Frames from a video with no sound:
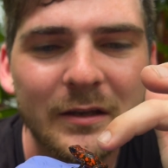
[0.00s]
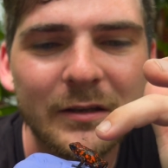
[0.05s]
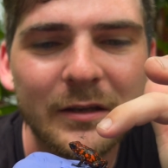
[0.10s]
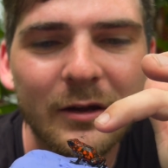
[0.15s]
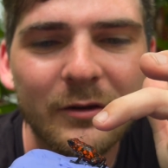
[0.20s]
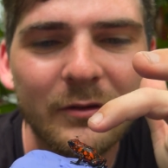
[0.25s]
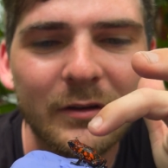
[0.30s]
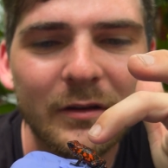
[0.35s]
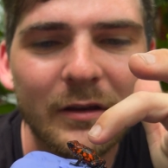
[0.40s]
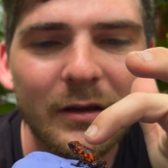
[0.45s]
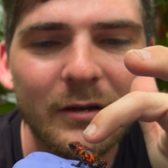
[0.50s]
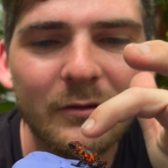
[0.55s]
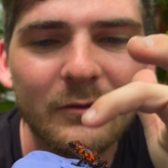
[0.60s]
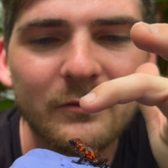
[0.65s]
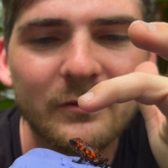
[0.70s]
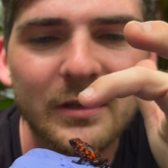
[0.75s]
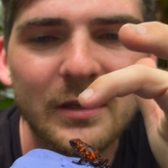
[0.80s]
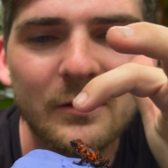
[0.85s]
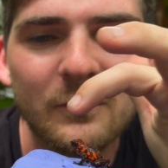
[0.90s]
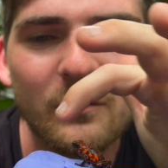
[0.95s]
No, no, no.
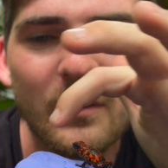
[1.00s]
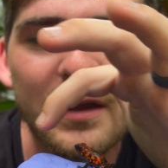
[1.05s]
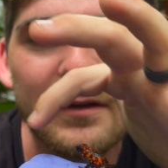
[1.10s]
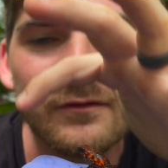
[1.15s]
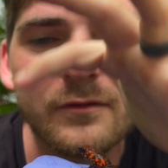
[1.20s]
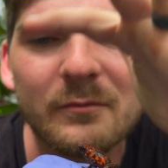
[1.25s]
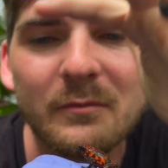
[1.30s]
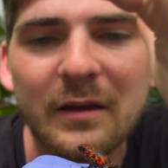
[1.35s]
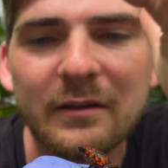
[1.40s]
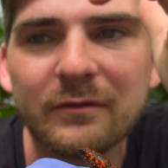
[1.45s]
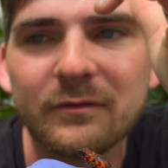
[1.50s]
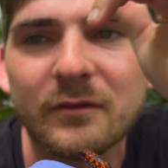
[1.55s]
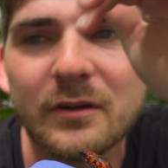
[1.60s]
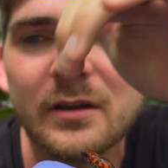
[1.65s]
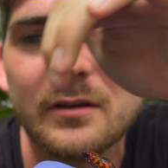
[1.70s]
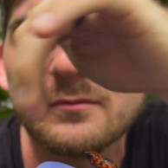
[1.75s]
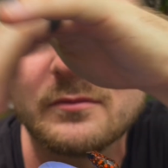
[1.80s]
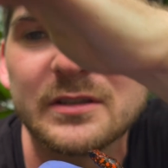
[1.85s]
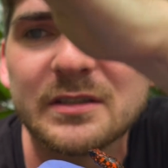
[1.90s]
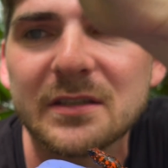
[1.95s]
Get away from my
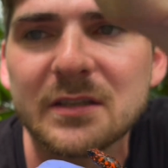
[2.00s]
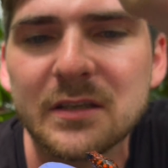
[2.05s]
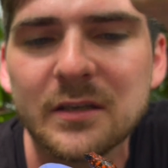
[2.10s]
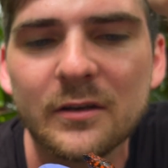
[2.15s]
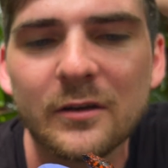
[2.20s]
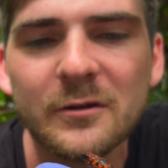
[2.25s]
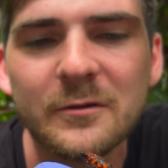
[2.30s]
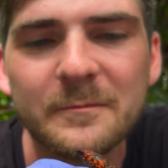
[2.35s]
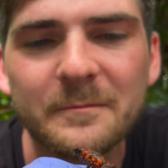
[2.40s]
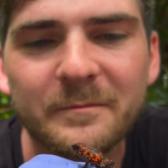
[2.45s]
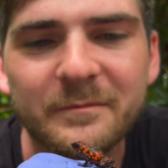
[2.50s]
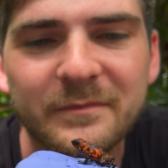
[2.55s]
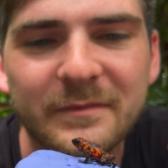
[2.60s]
friend, mosquito.